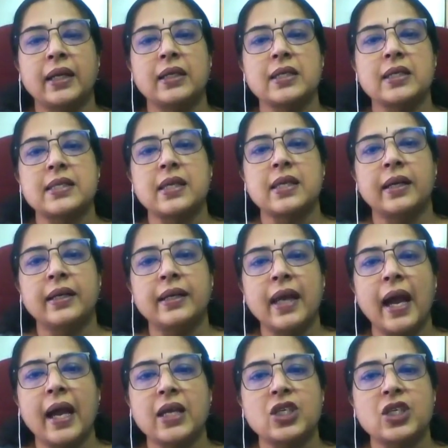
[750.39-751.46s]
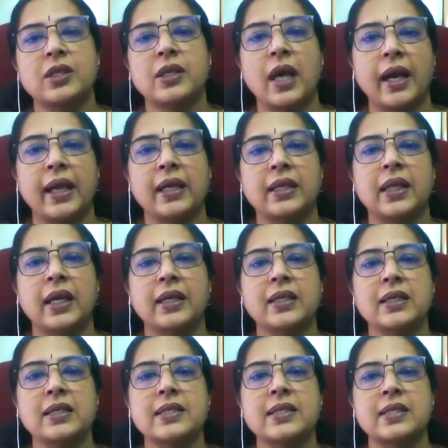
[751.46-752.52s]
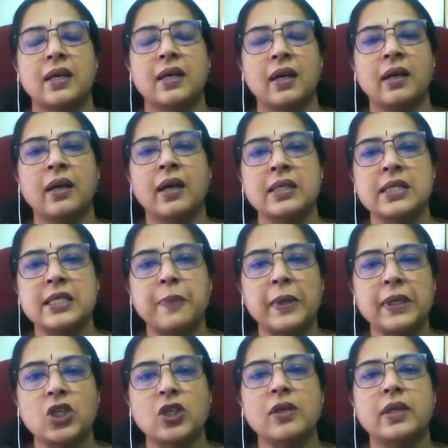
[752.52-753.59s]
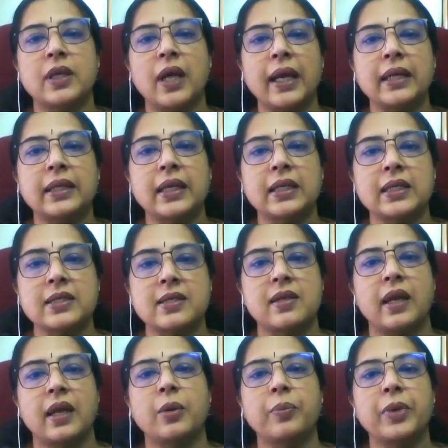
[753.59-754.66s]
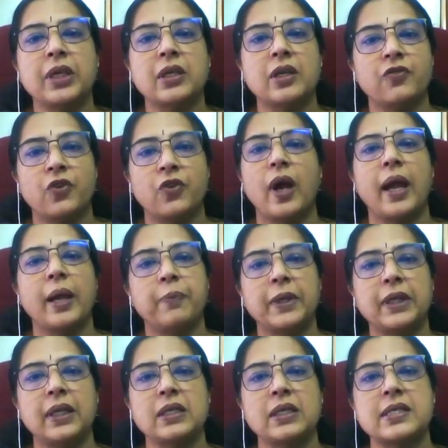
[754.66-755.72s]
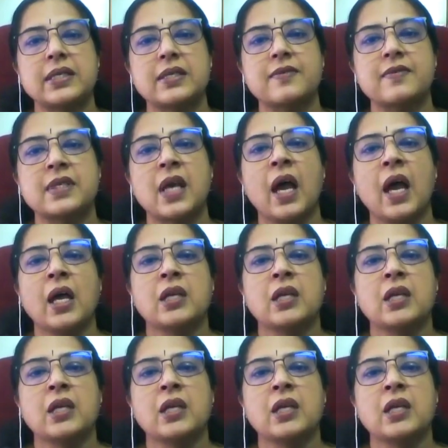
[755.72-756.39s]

that is a DASH diet, that is a special diet that is recommended for hypertensives.